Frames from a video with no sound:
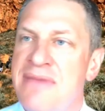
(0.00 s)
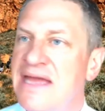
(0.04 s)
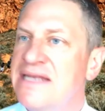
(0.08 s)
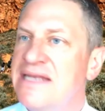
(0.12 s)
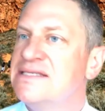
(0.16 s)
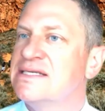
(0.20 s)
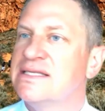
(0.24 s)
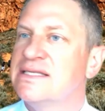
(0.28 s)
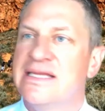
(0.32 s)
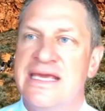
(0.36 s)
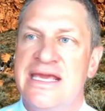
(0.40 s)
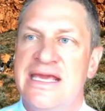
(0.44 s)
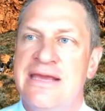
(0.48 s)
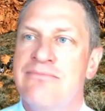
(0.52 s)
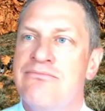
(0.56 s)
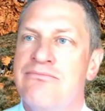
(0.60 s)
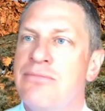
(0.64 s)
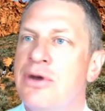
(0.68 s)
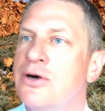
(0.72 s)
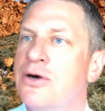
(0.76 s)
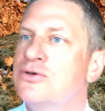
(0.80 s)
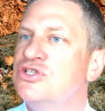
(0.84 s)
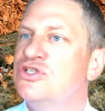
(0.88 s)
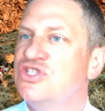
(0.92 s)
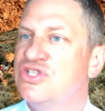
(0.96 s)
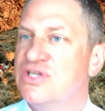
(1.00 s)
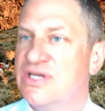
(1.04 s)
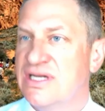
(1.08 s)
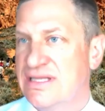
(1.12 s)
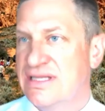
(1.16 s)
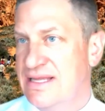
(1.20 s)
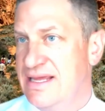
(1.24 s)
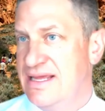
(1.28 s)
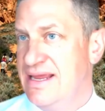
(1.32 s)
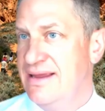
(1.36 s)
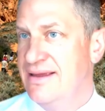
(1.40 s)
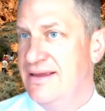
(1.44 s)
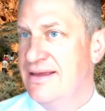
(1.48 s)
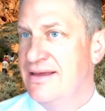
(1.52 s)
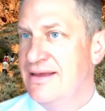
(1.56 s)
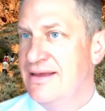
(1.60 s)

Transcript: mentally, emotionally.